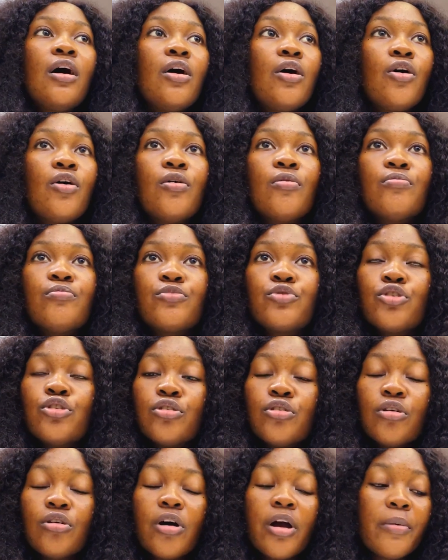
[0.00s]

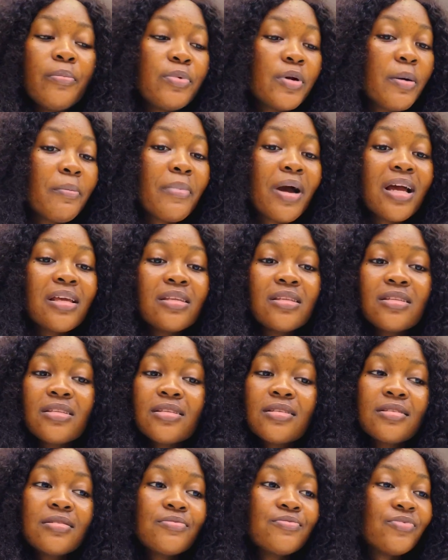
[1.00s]
your employment
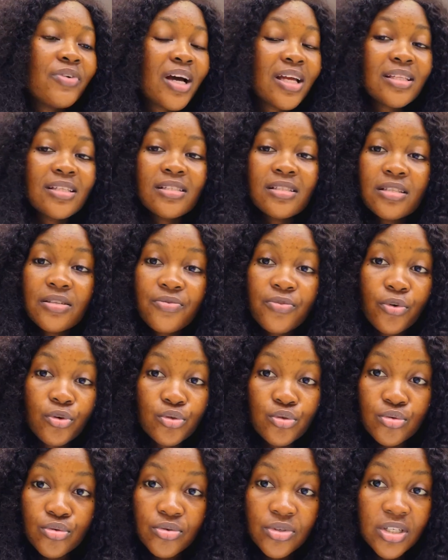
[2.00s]
valid for
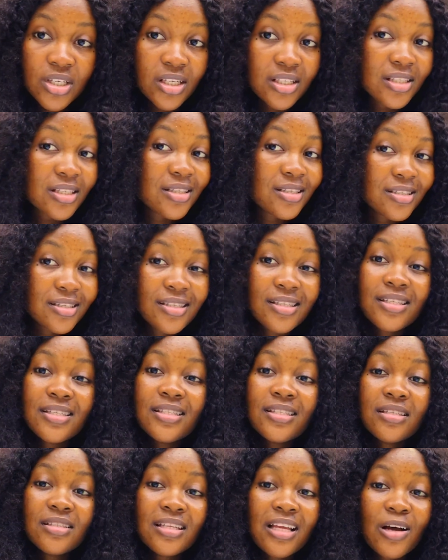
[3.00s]
2 years,
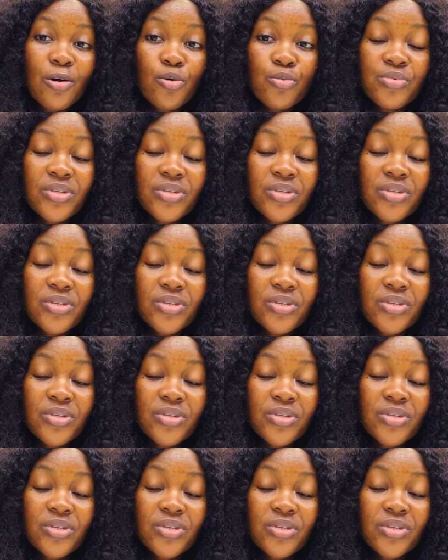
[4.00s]
that will be